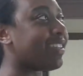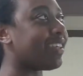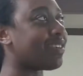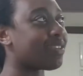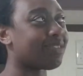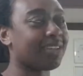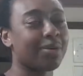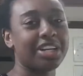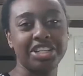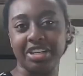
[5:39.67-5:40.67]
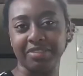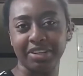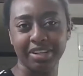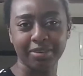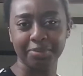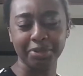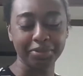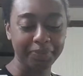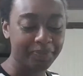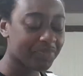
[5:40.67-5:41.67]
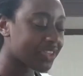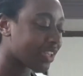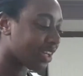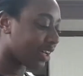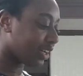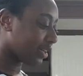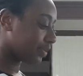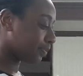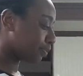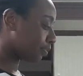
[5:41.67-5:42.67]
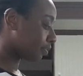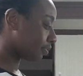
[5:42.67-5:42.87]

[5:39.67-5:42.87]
Like you shouldn't really question if you're in a good mood. Um